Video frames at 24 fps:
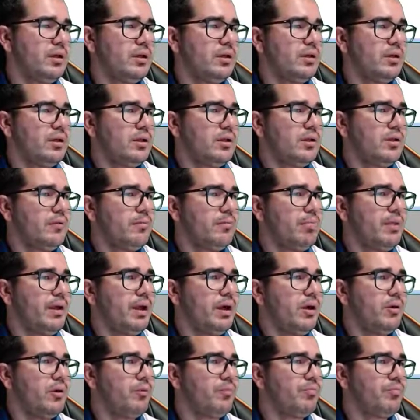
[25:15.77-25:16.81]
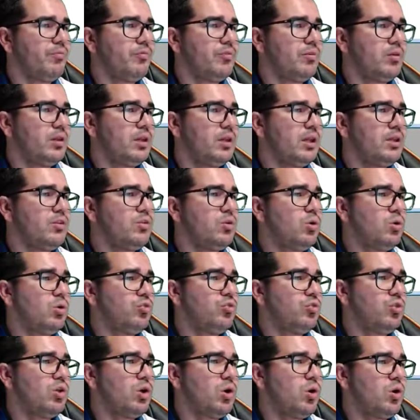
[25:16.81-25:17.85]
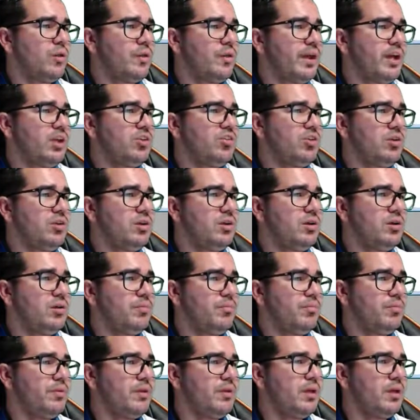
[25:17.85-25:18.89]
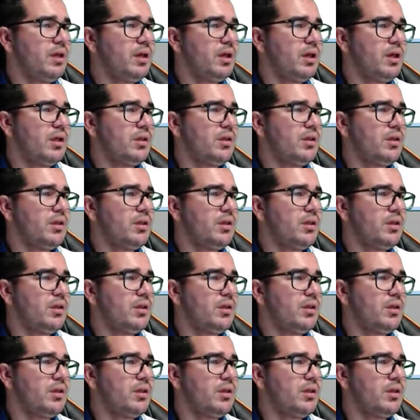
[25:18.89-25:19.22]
Now let's go to the connection here, and